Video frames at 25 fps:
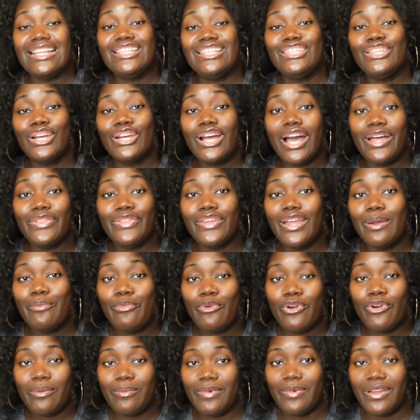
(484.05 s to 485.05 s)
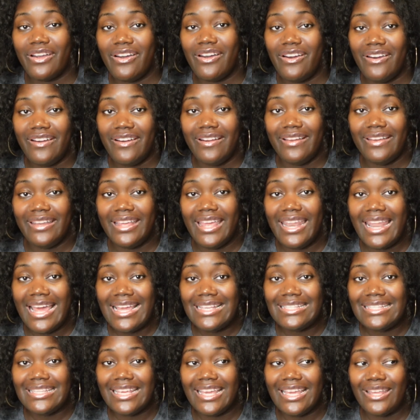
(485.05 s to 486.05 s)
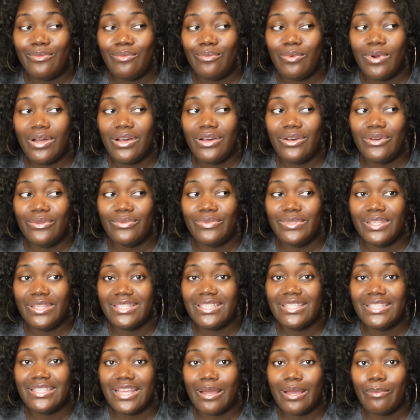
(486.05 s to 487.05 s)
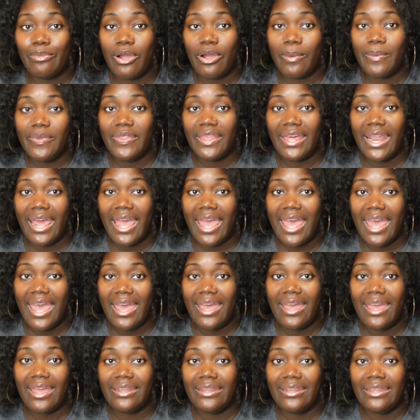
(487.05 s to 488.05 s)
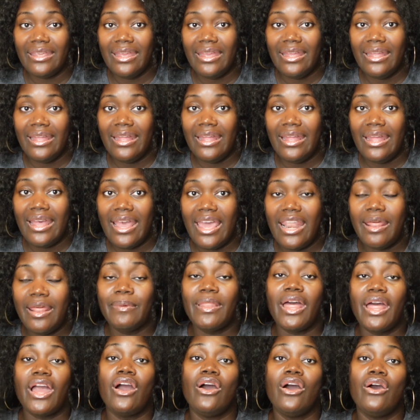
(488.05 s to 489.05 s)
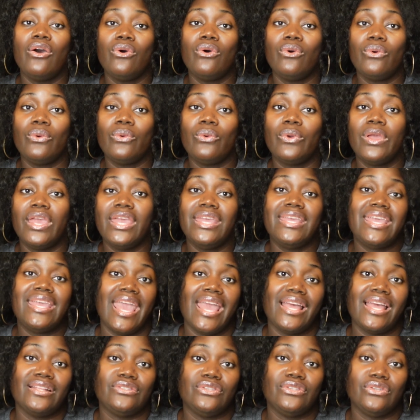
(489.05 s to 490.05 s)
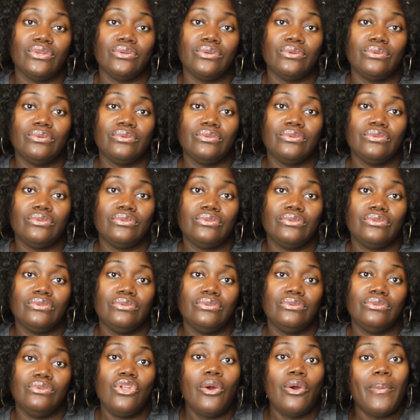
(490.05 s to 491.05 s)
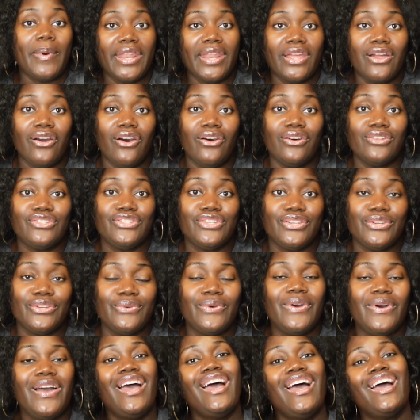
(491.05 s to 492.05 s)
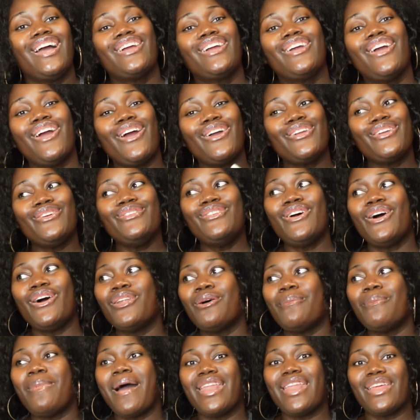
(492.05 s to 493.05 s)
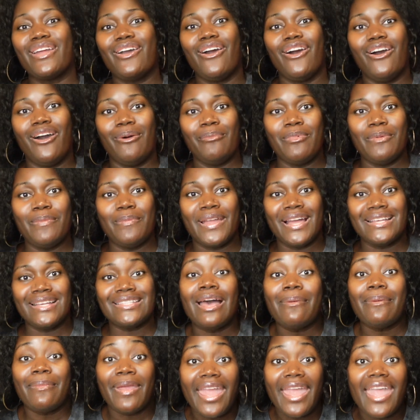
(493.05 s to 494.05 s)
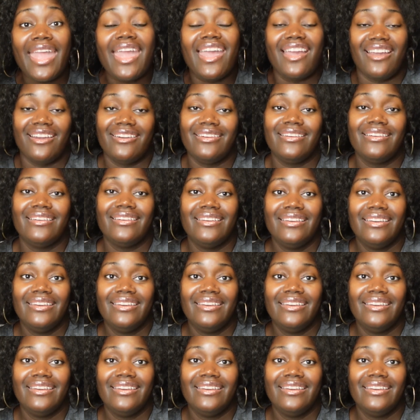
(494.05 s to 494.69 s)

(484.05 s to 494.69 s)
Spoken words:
took out the appointment card and I said, well, this is the appointment that I had. And they were like, oh, he canceled. Nobody called you? Girl, you know nobody called me because I'm here.